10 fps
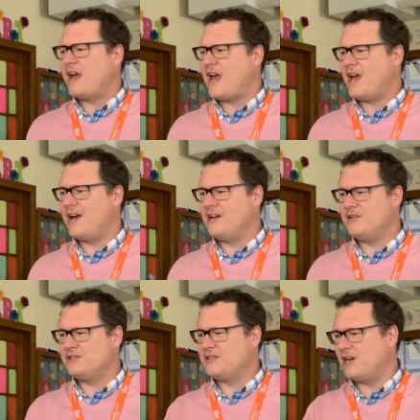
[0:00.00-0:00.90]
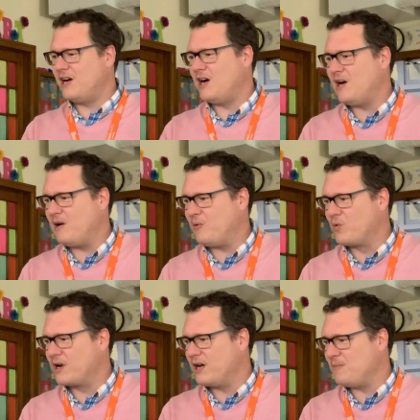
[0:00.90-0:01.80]
And
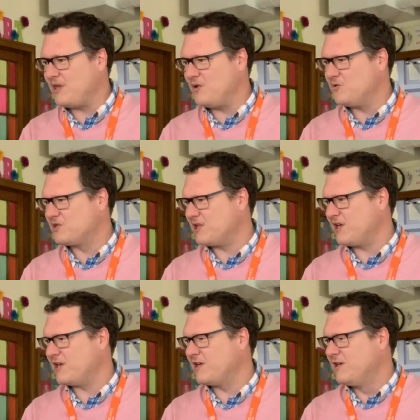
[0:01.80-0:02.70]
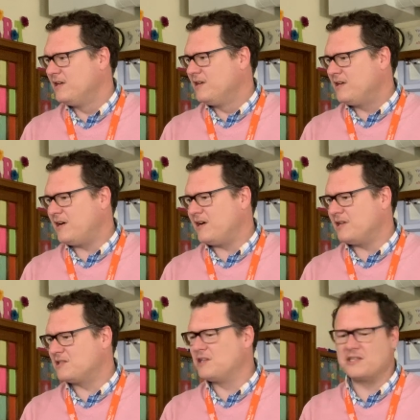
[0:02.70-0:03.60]
we're going to be using,
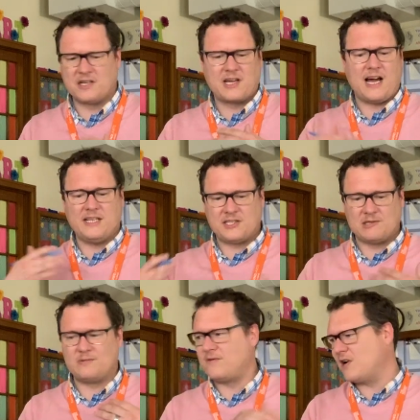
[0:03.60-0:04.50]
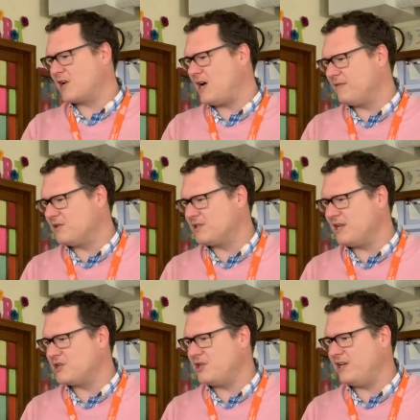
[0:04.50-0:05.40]
to guide some of our
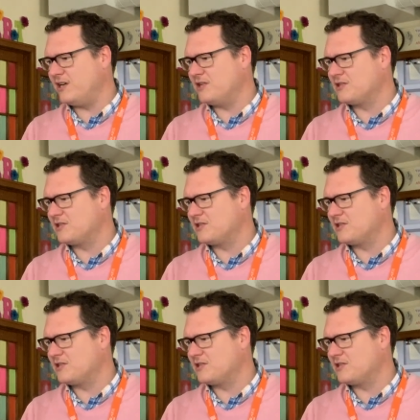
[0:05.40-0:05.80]
conversation here,